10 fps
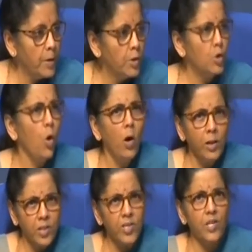So all
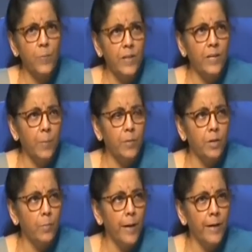this has been kept
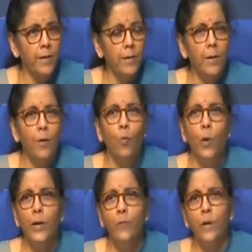in mind
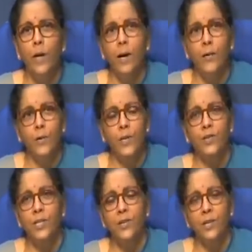when we are
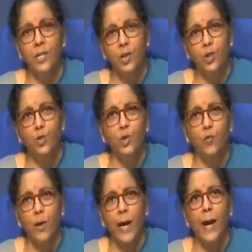addressing the issues of
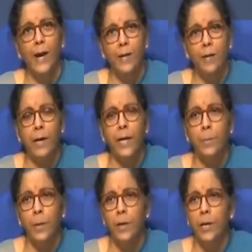land,
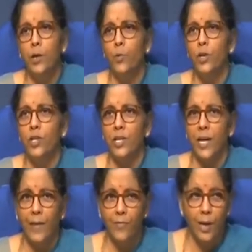labor, liquidity
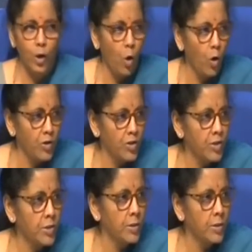and the laws.